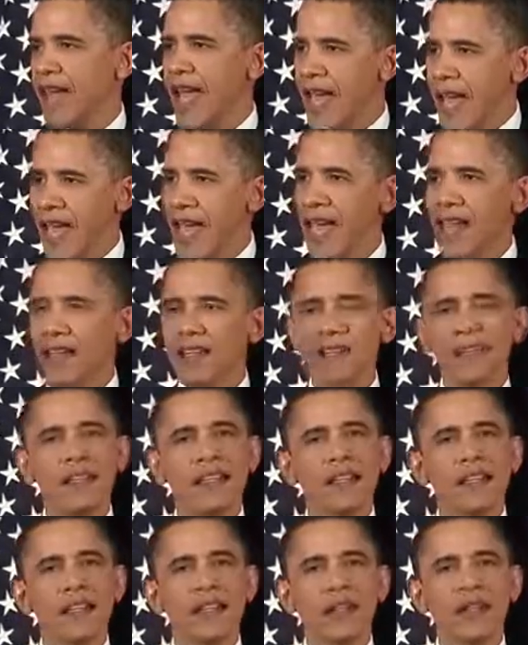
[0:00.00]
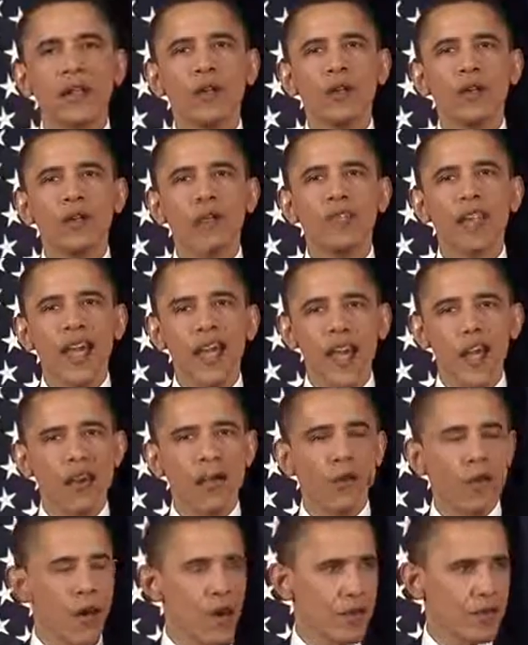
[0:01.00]
And it includes
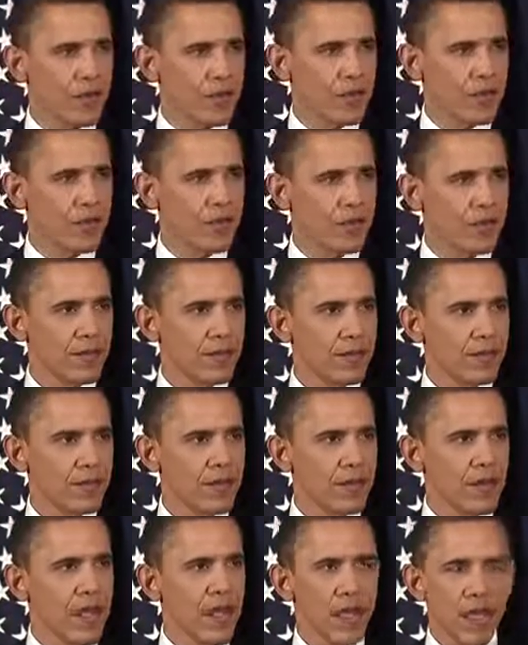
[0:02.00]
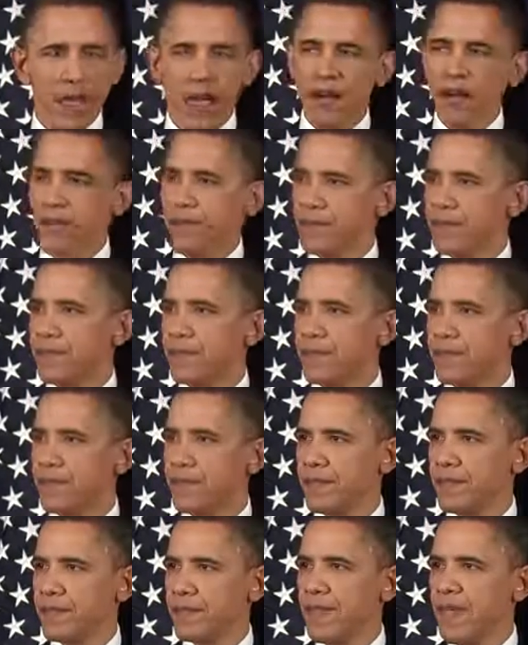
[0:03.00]
Arab partners like Qatar
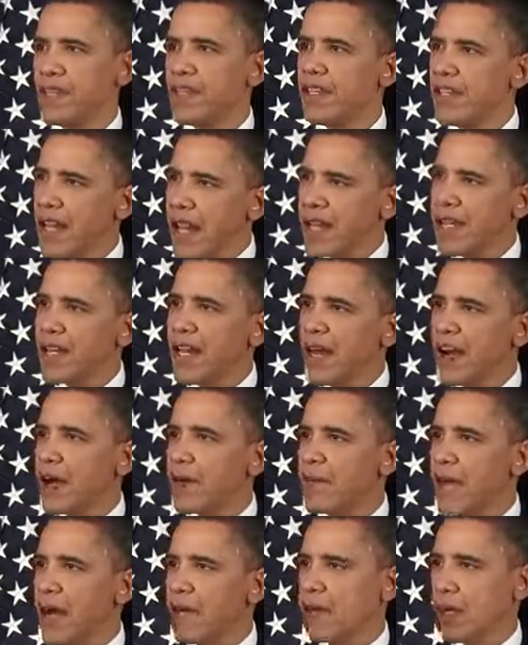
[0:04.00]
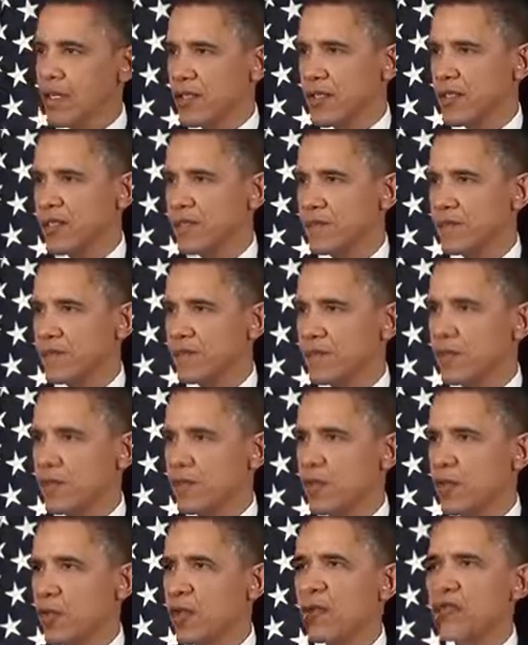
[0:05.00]
and the United Arab Emirates,
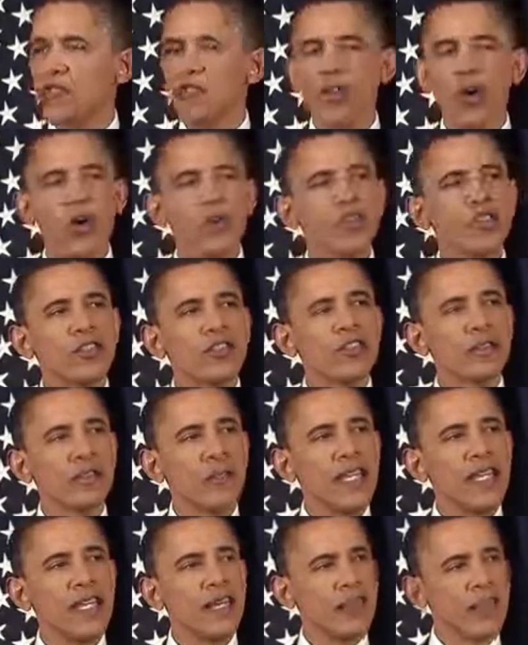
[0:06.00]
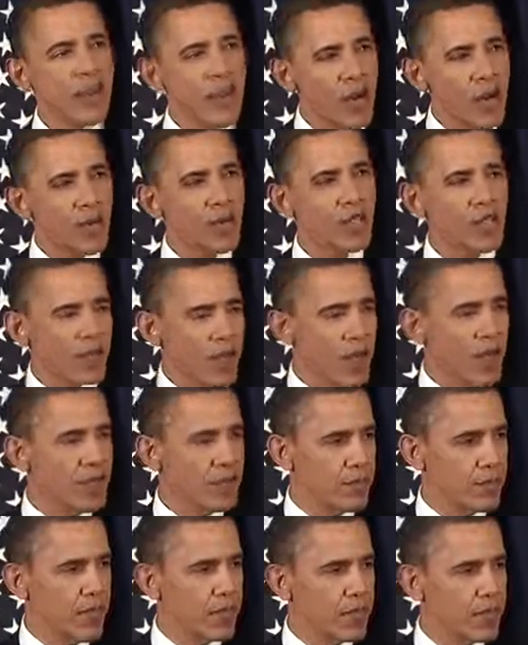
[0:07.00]
who have chosen to meet their
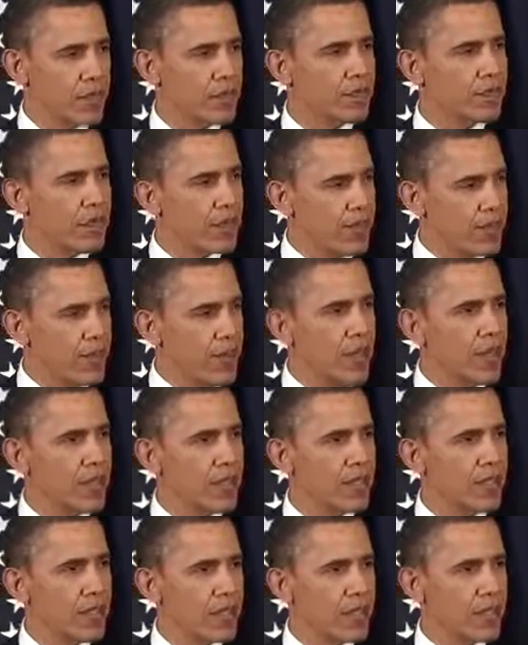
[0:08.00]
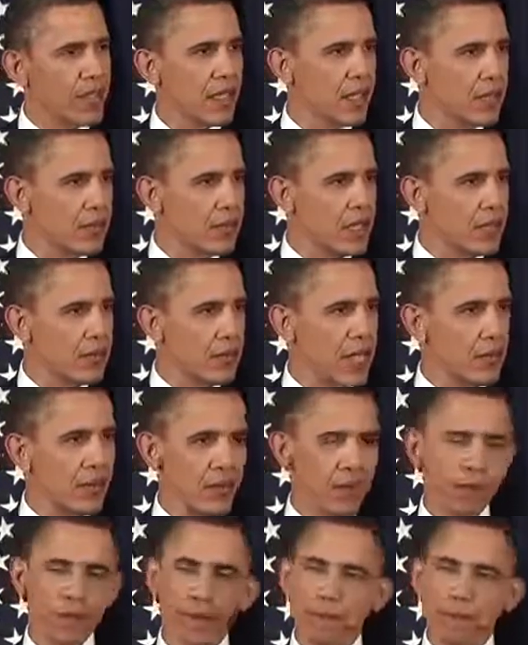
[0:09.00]
responsibilities to defend the Libyan people.